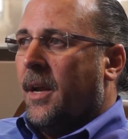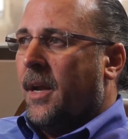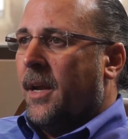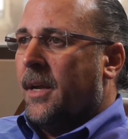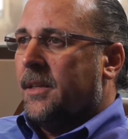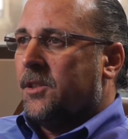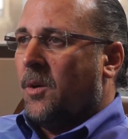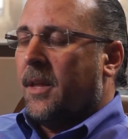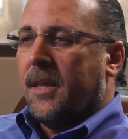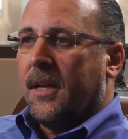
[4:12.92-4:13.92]
And
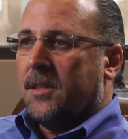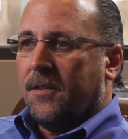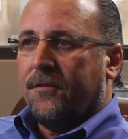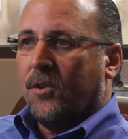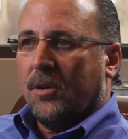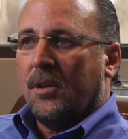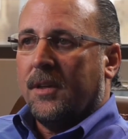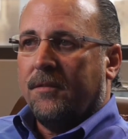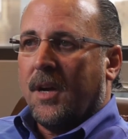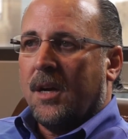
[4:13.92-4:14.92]
so I think it's a fertile
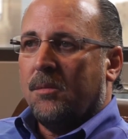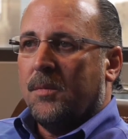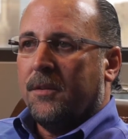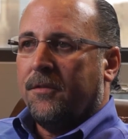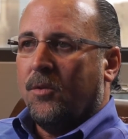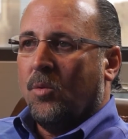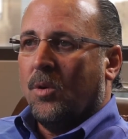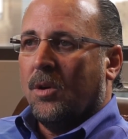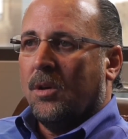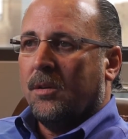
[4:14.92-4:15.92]
environment
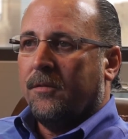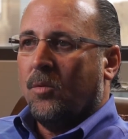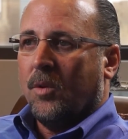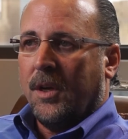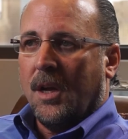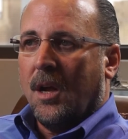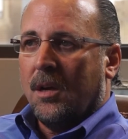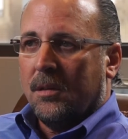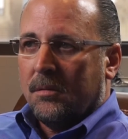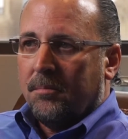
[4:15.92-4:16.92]
for
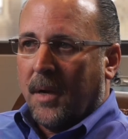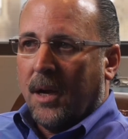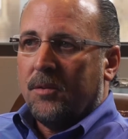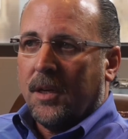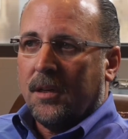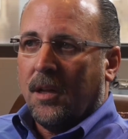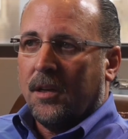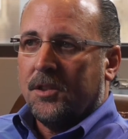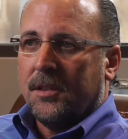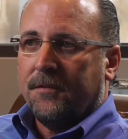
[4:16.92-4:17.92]
young
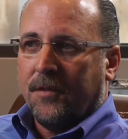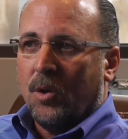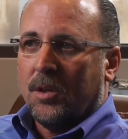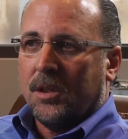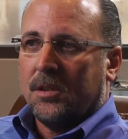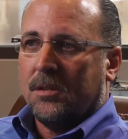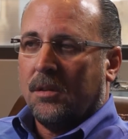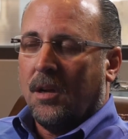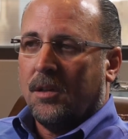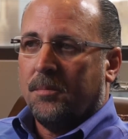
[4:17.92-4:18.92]
biotechnology-focused
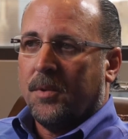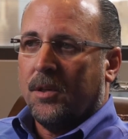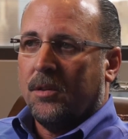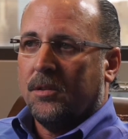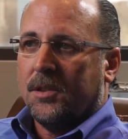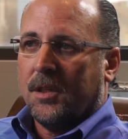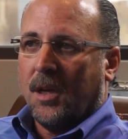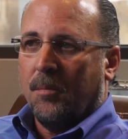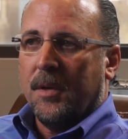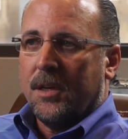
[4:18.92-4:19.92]
entrepreneurs to
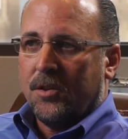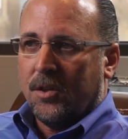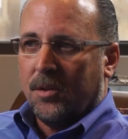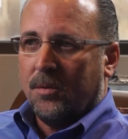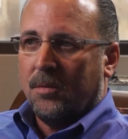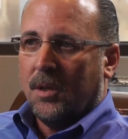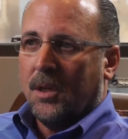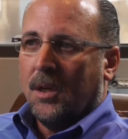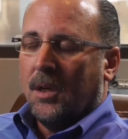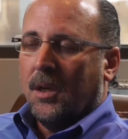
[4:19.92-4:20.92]
come into,
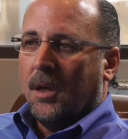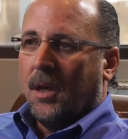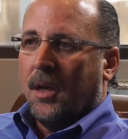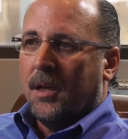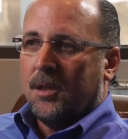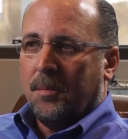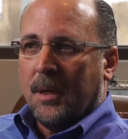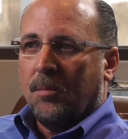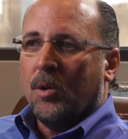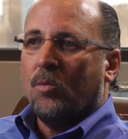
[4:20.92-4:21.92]
to be
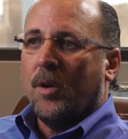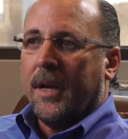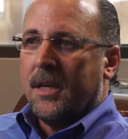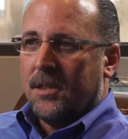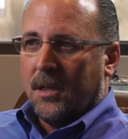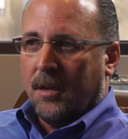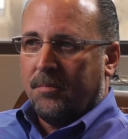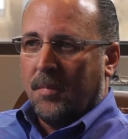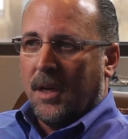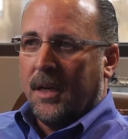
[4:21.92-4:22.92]
able to raise enough
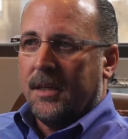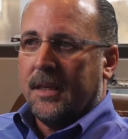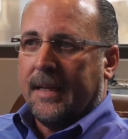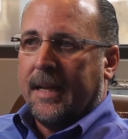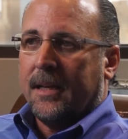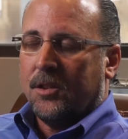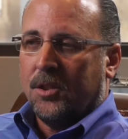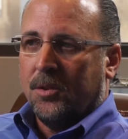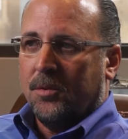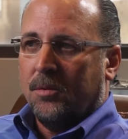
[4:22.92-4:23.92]
money to get
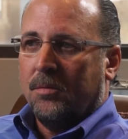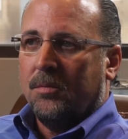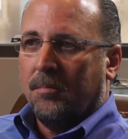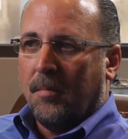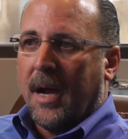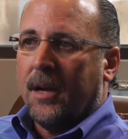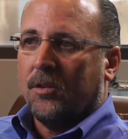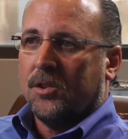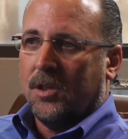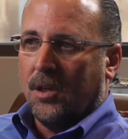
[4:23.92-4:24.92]
to
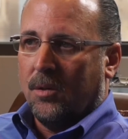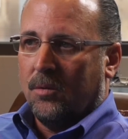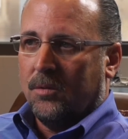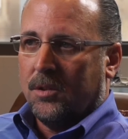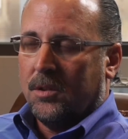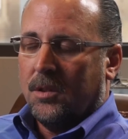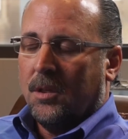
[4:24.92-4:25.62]
milestones